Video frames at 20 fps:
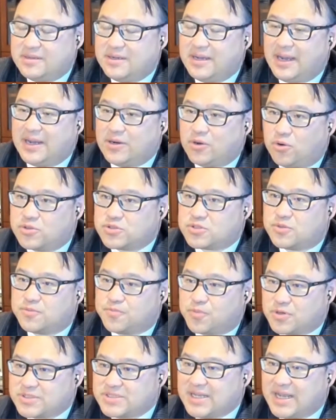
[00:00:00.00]
and also
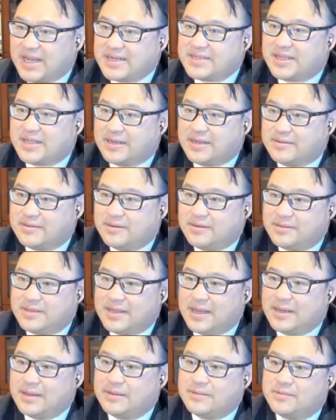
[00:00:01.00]
protecting
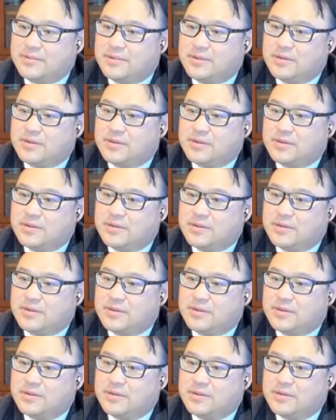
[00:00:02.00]
their